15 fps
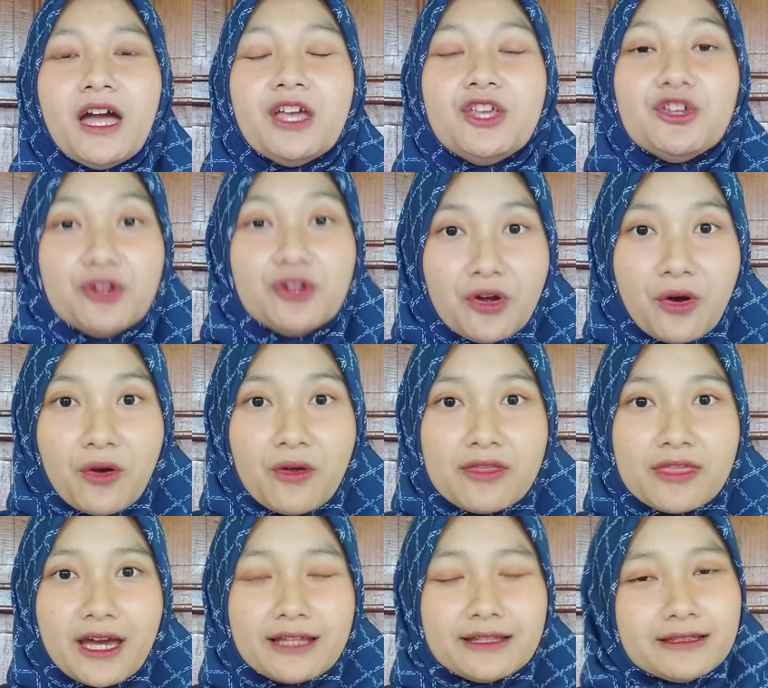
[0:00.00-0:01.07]
You know
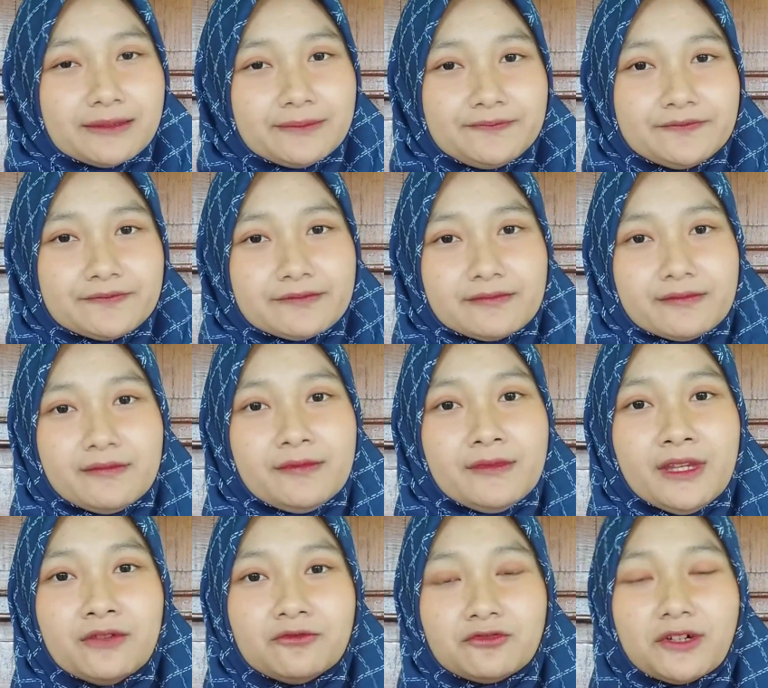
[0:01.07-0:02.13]
that
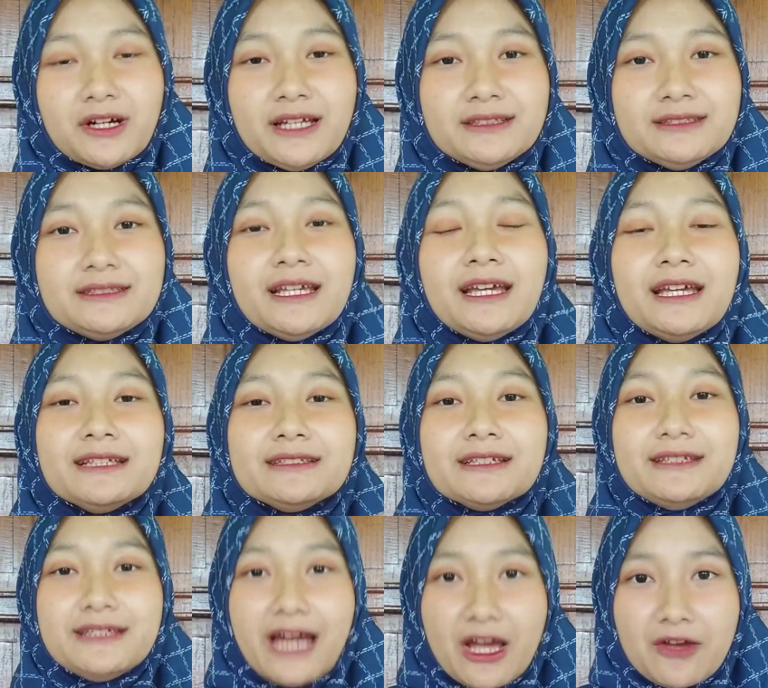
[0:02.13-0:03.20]
France is a
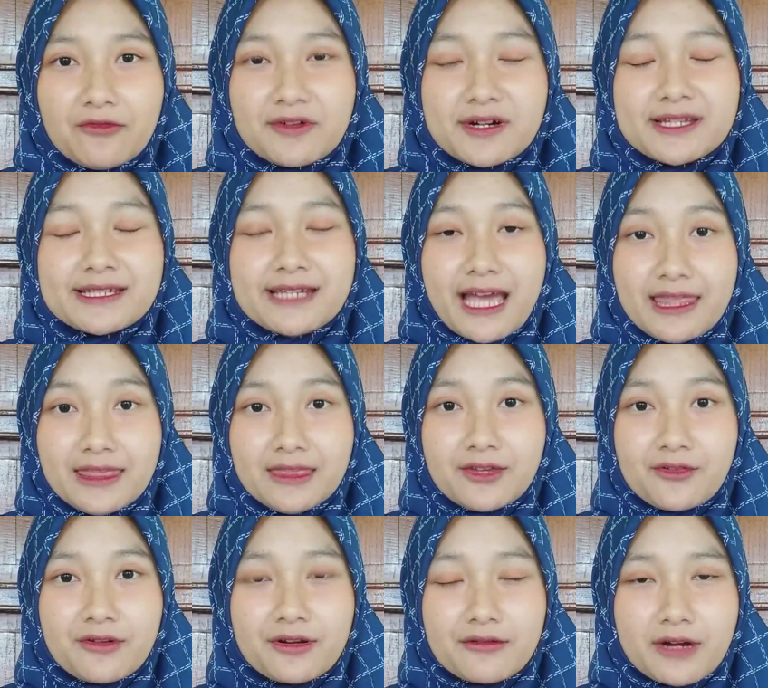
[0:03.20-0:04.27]
diverse
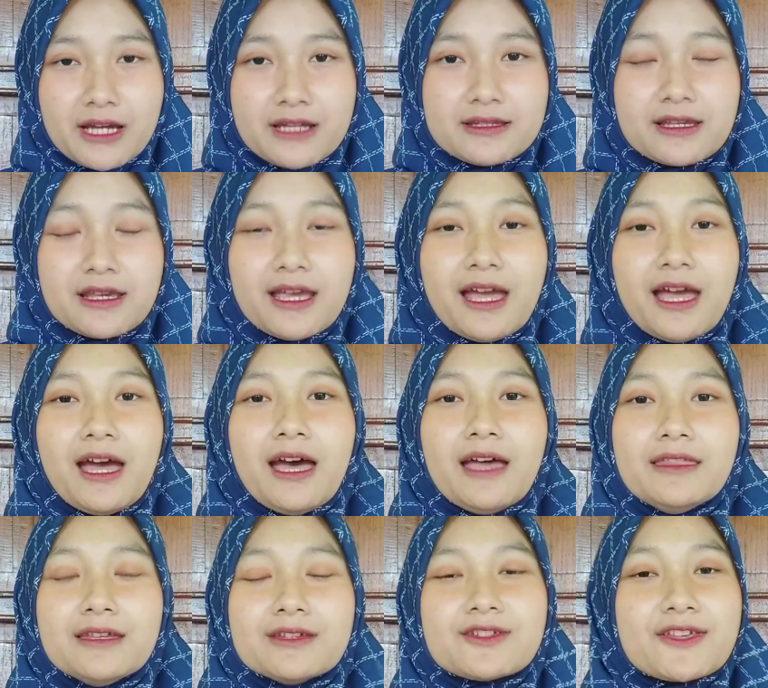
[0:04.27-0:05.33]
country, right?
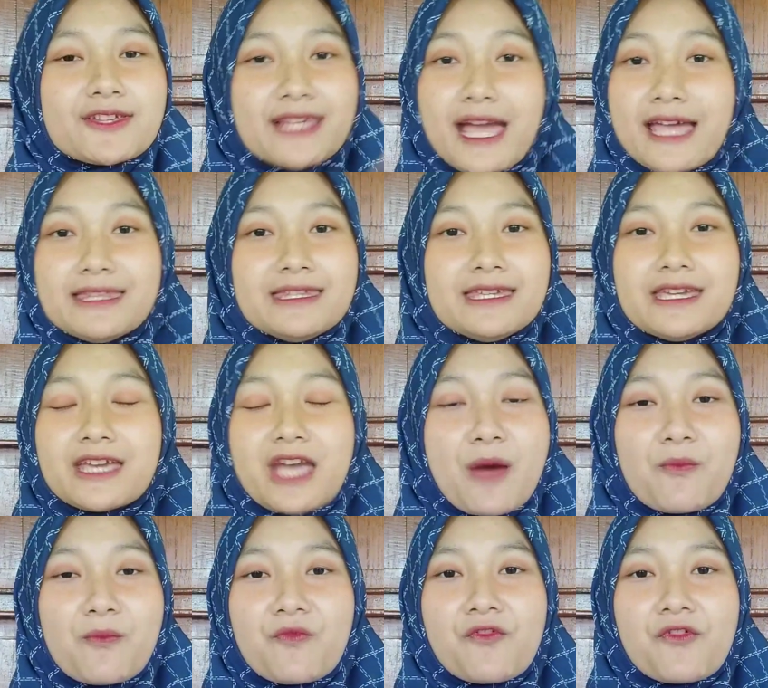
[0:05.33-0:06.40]
The society
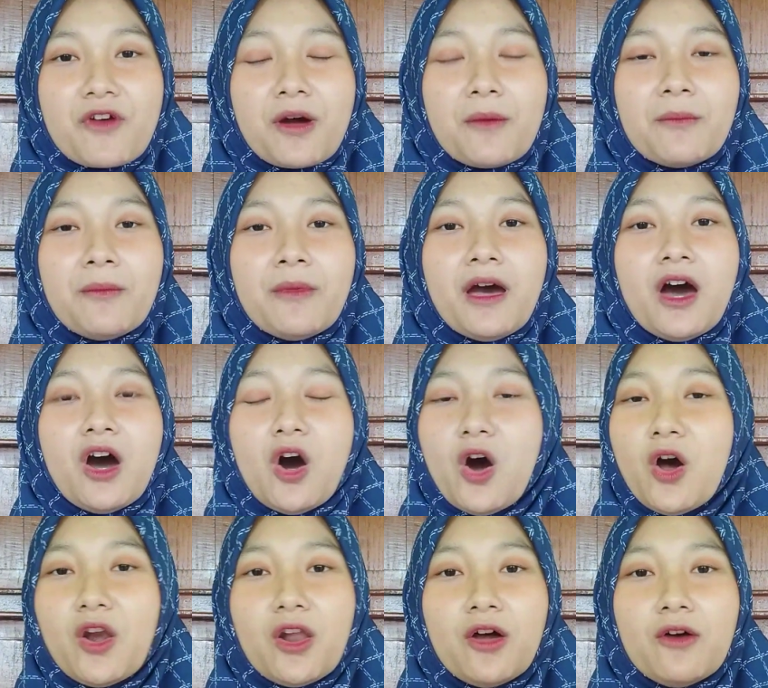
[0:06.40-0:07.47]
comes from
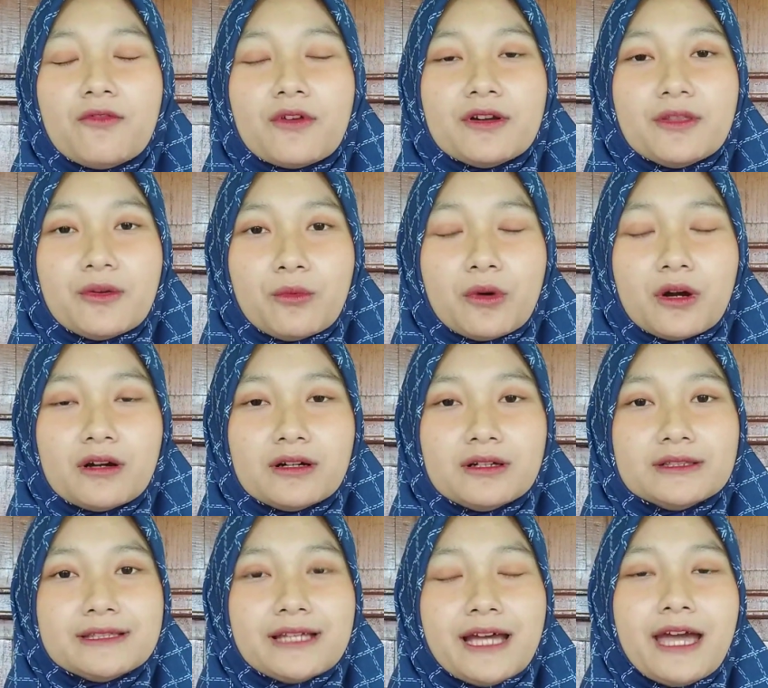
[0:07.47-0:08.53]
all over the
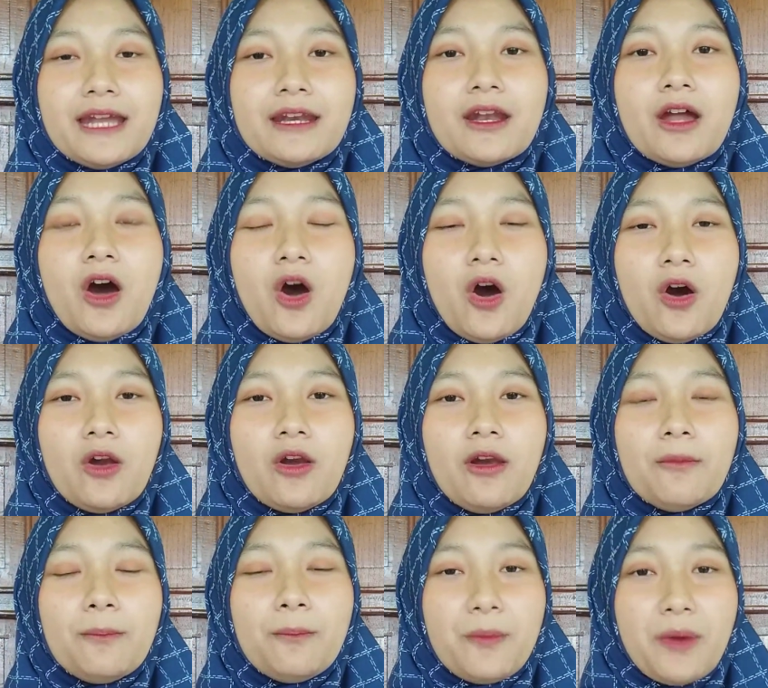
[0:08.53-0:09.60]
world and
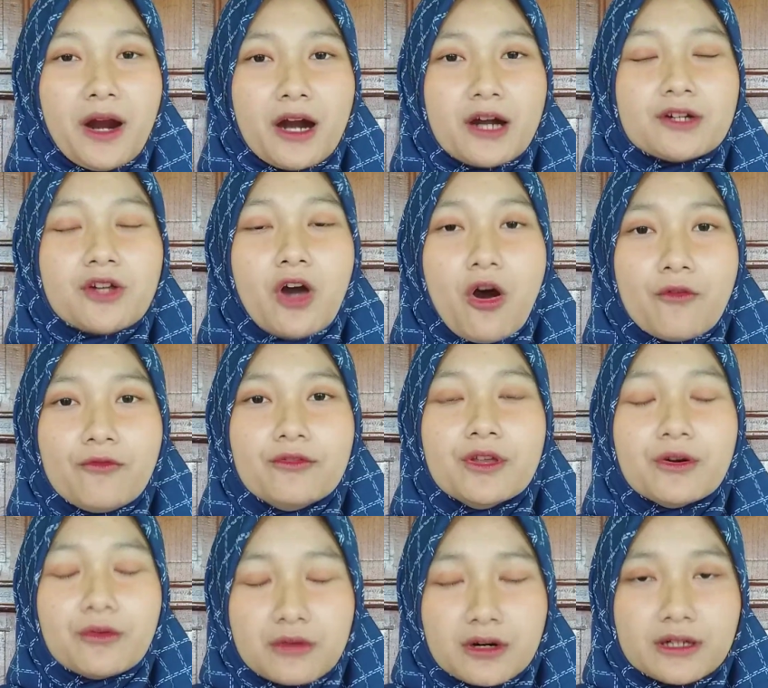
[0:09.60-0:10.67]
all part of the
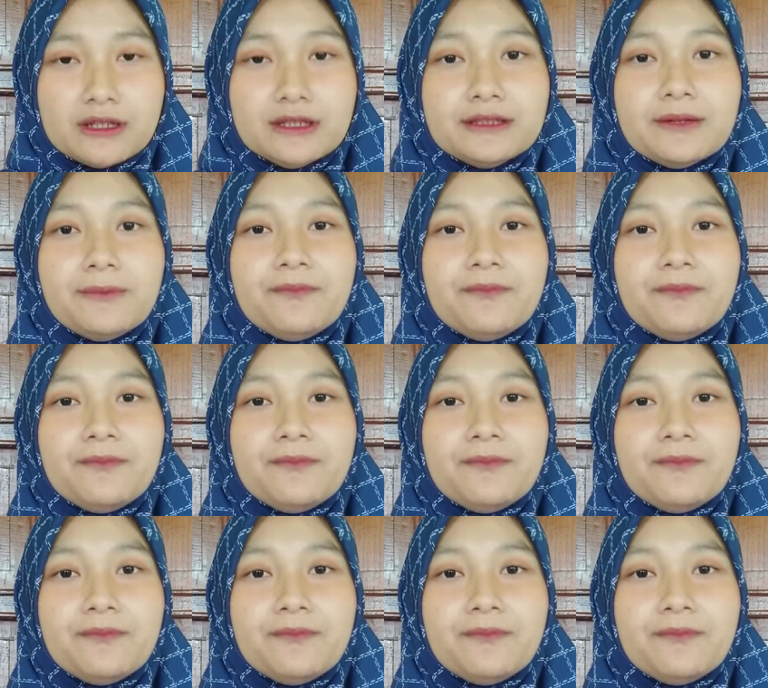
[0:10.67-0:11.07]
world,